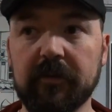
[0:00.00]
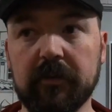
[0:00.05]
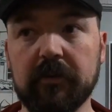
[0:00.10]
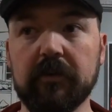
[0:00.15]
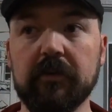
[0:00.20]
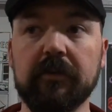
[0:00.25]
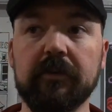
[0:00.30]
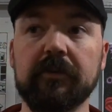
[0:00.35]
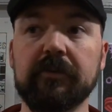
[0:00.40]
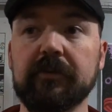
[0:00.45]

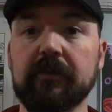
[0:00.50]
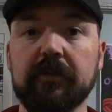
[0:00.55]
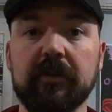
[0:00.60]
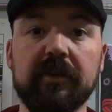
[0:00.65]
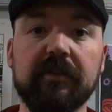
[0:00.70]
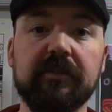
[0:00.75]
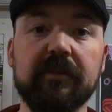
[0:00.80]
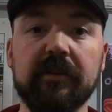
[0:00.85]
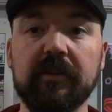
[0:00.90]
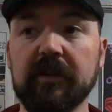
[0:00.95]
oh, those
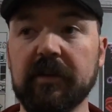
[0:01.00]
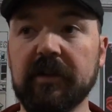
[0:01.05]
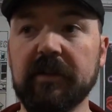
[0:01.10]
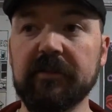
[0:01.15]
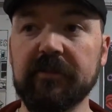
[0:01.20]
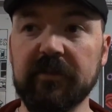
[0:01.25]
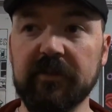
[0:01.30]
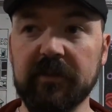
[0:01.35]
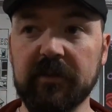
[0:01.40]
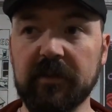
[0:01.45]
crazy
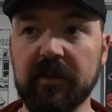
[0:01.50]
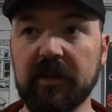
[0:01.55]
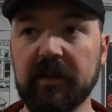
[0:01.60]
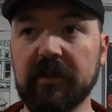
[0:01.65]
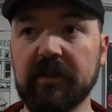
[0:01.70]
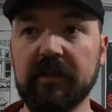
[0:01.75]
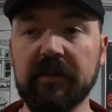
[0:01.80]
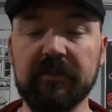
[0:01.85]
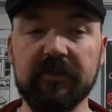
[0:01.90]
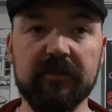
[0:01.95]
guys in the
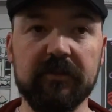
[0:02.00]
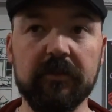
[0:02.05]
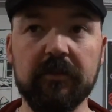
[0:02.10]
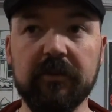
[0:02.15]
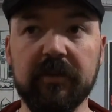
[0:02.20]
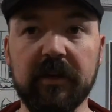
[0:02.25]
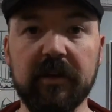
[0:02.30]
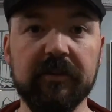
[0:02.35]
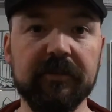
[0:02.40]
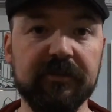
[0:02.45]
90s and
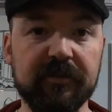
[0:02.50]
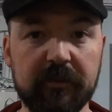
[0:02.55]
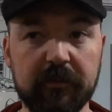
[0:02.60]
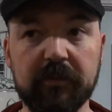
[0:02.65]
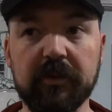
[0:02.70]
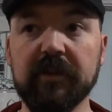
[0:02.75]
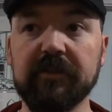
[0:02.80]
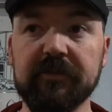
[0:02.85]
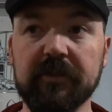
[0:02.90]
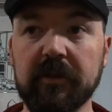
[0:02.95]
2000s that
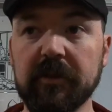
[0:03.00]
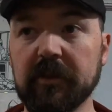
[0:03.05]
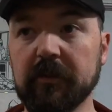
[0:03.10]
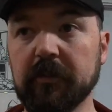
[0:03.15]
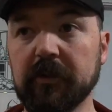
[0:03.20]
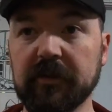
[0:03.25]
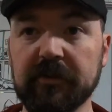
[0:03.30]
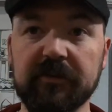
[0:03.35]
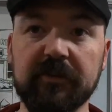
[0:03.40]
pressed all their books,